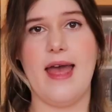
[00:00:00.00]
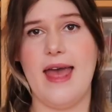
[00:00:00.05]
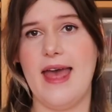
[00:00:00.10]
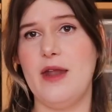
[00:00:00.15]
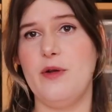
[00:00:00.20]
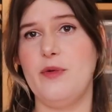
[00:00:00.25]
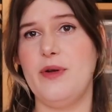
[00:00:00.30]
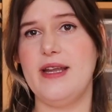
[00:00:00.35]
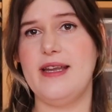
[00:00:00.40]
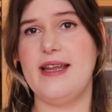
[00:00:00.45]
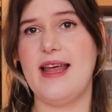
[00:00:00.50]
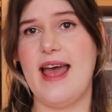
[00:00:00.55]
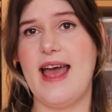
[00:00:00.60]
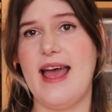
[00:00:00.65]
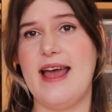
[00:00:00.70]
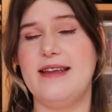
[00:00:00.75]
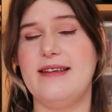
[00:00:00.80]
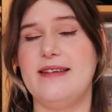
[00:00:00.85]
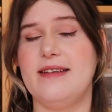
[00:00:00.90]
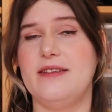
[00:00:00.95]
And with
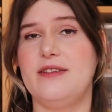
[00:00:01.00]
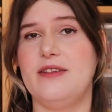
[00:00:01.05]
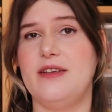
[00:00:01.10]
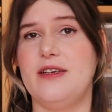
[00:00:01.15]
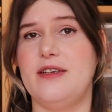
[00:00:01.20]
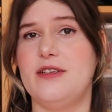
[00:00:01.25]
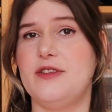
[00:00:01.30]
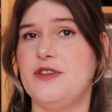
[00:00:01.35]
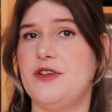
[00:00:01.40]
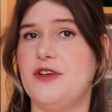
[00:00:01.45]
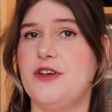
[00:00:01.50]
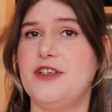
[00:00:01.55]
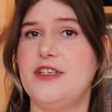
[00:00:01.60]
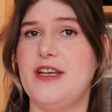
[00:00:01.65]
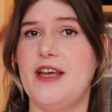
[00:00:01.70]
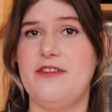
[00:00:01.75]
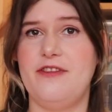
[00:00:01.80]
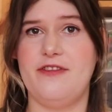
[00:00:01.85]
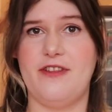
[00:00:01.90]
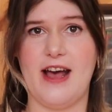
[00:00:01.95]
that, the third
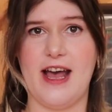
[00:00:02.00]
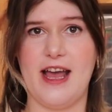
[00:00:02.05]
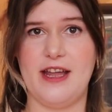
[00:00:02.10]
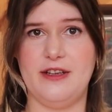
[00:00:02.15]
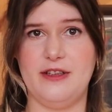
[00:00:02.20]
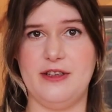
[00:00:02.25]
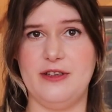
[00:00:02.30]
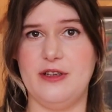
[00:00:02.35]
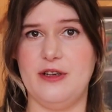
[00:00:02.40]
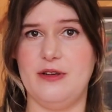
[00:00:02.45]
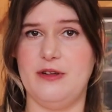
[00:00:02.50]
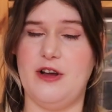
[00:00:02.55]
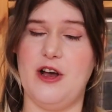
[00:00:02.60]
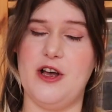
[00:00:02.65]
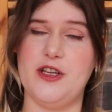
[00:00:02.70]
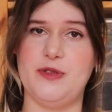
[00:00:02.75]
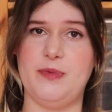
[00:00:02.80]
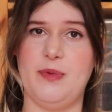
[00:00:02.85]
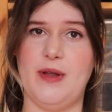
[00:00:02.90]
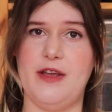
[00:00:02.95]
and final
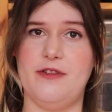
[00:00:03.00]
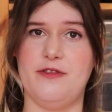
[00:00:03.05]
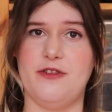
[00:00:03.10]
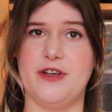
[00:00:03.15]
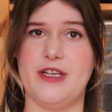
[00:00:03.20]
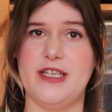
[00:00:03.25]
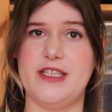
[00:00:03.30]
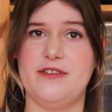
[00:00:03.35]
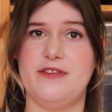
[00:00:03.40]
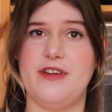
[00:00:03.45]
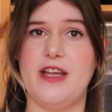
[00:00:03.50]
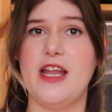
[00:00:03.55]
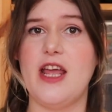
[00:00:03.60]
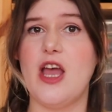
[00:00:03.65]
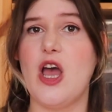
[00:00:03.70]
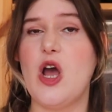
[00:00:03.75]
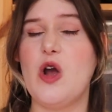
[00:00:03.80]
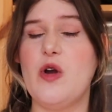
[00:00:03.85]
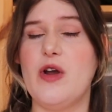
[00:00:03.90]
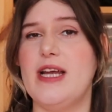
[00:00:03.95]
cosplay for this
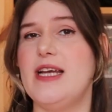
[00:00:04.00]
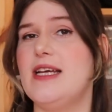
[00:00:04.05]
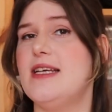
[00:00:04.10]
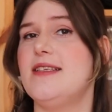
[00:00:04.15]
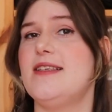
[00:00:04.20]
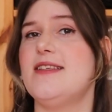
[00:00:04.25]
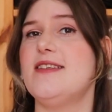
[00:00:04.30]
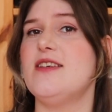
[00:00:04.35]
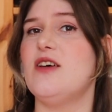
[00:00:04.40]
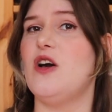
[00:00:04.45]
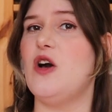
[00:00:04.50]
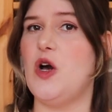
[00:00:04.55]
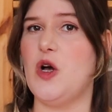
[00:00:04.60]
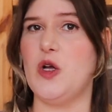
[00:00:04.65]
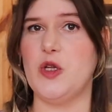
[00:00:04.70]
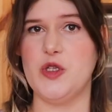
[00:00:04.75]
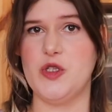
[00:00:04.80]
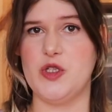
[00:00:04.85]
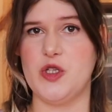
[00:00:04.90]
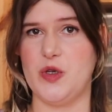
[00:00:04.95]
video is
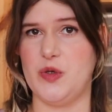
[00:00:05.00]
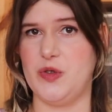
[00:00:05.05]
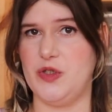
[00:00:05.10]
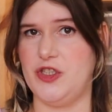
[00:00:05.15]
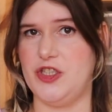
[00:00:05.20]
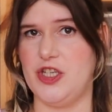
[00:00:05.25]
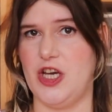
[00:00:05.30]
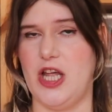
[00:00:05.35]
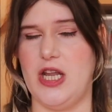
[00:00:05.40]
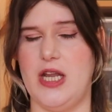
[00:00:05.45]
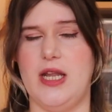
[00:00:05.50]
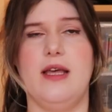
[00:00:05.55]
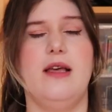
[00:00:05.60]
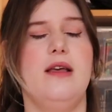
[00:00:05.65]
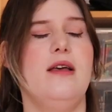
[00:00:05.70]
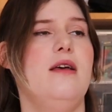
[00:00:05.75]
also done.